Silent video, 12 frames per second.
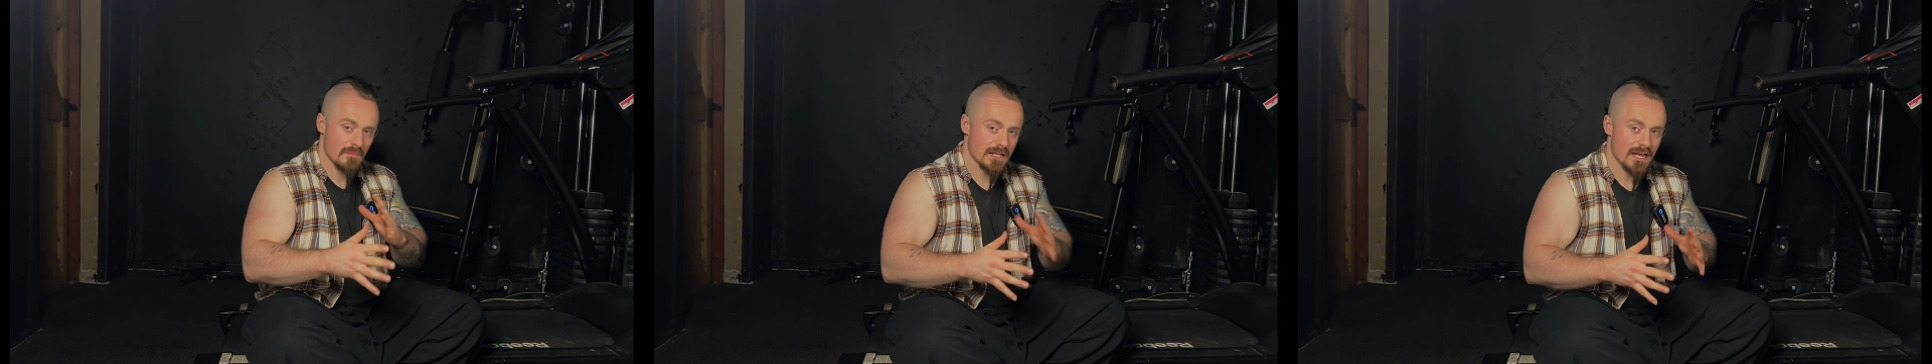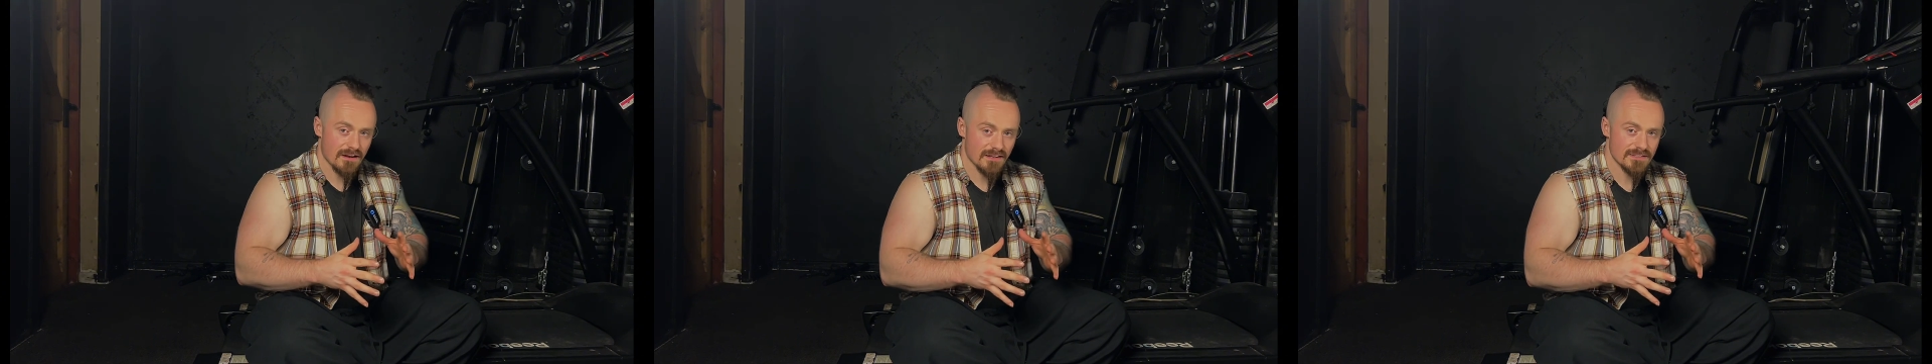
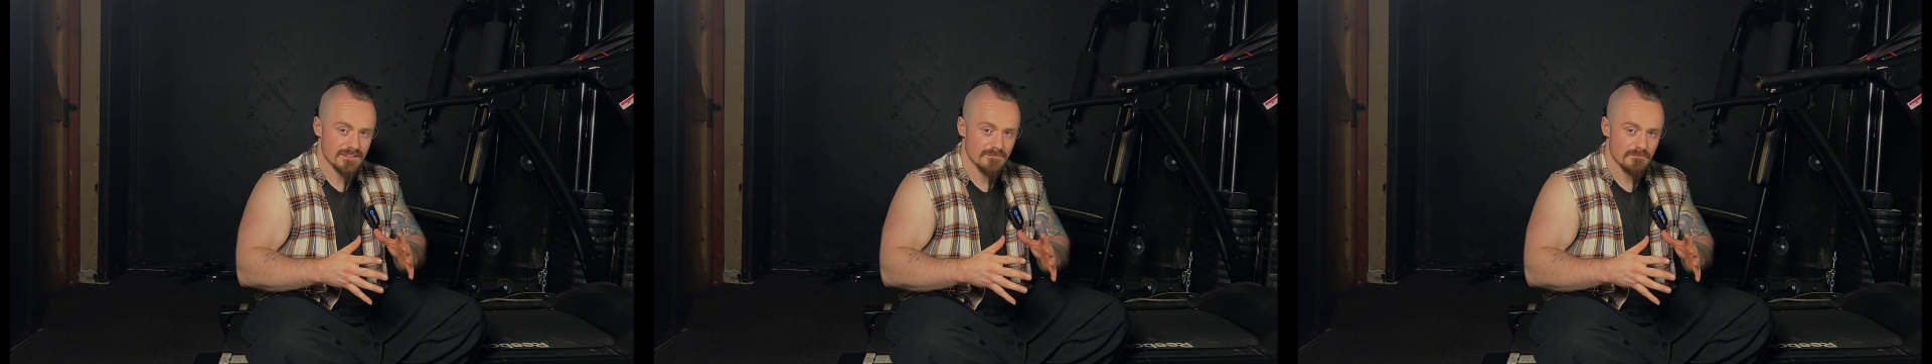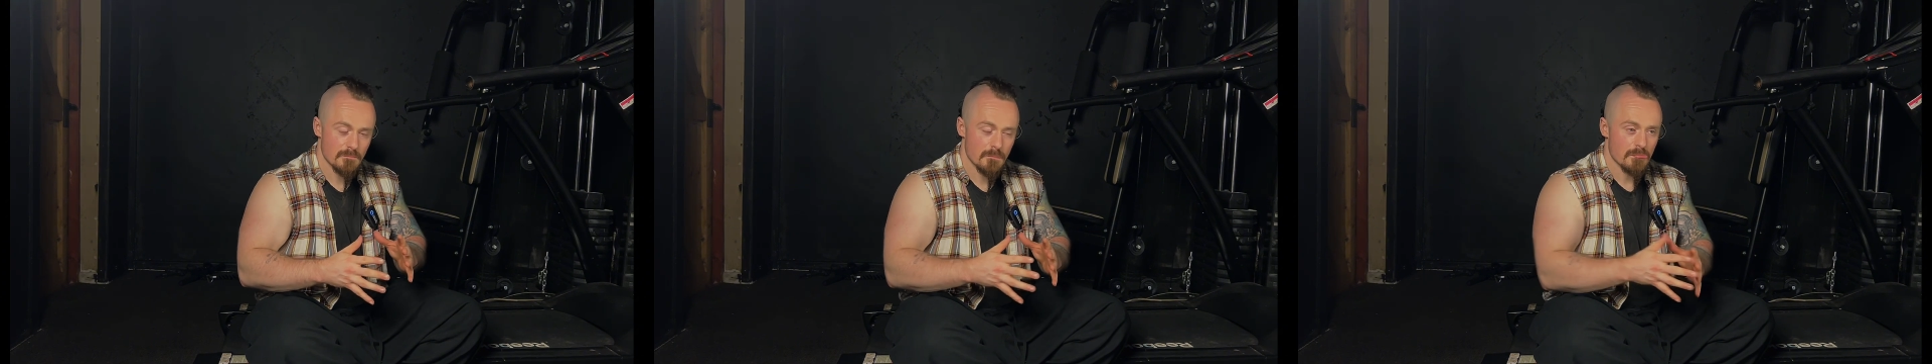mechanics,
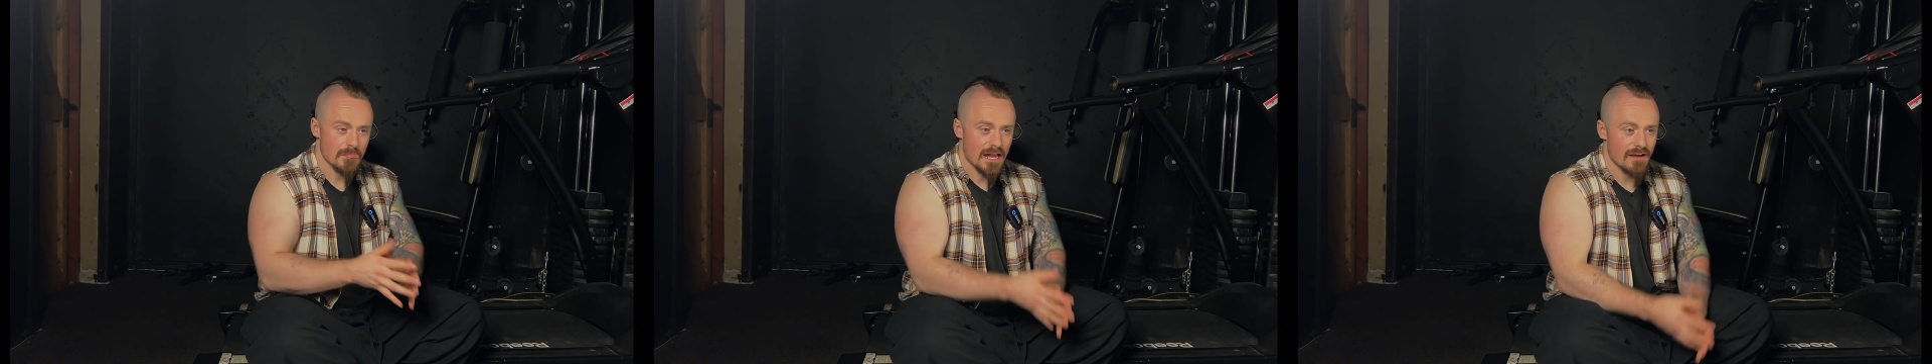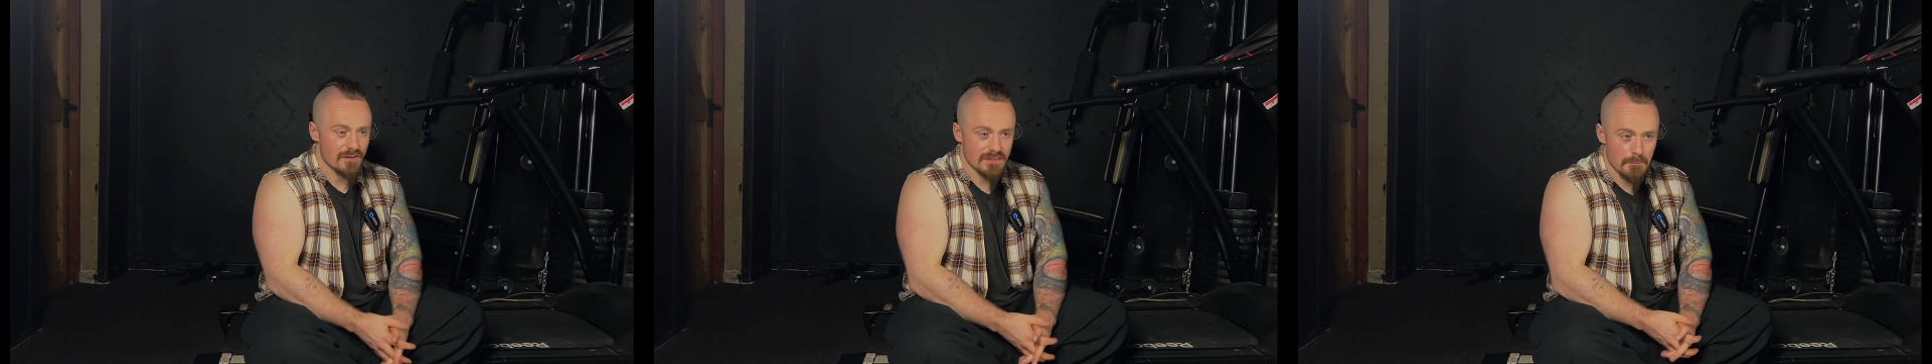
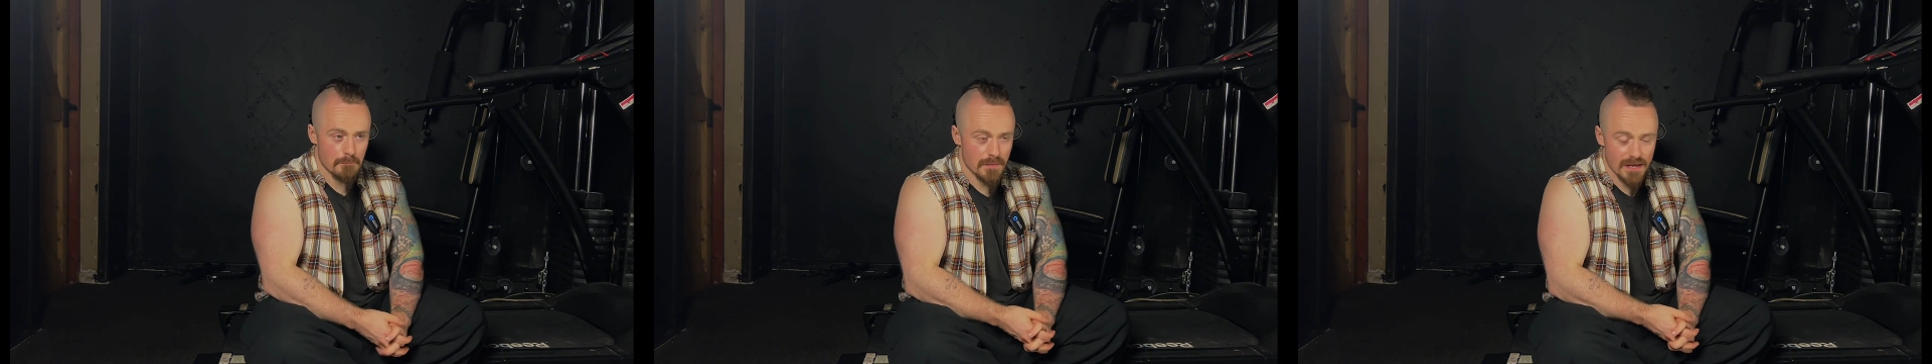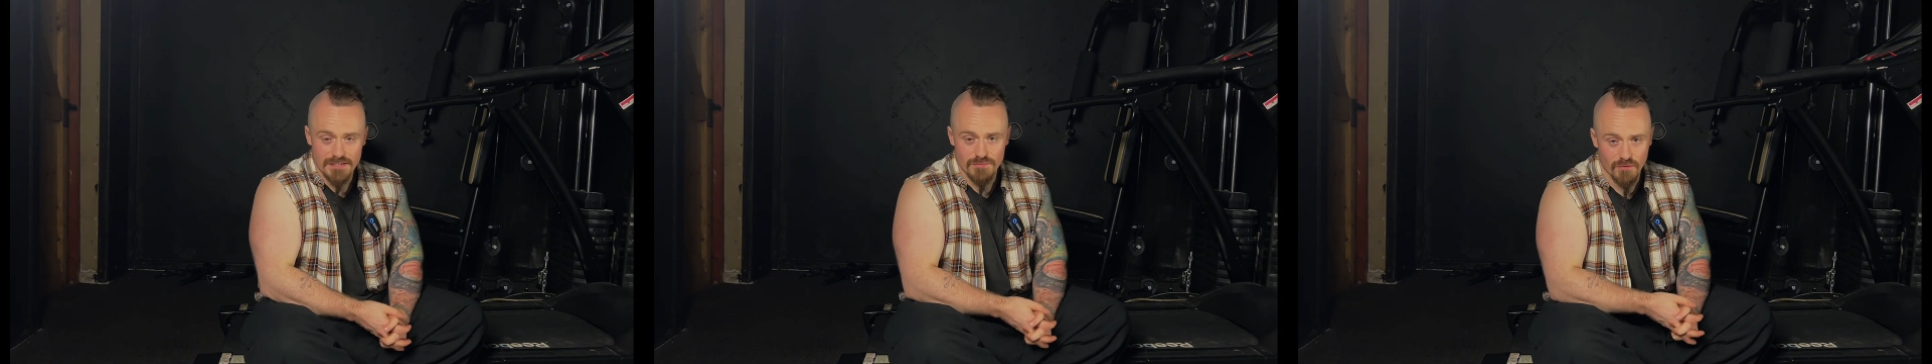I've had the best